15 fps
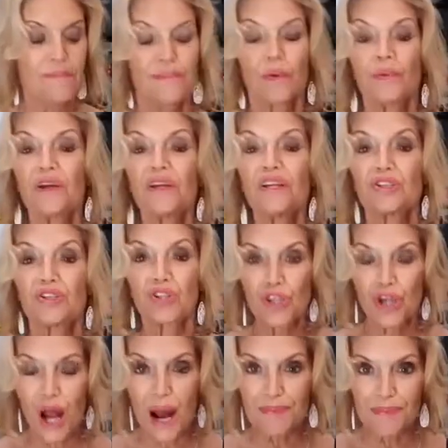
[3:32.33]
But we're going to
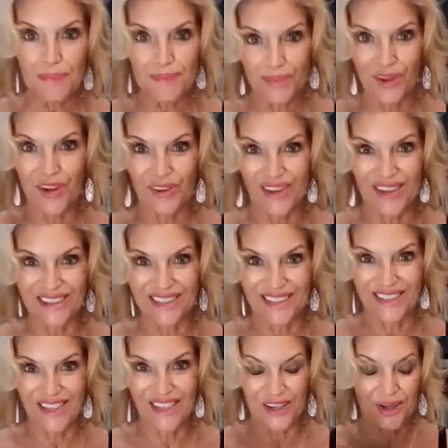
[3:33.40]
chop up the greens
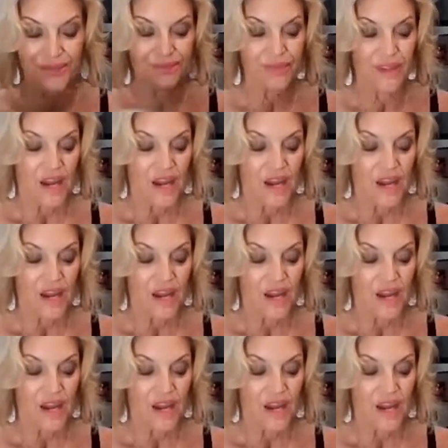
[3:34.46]
in here.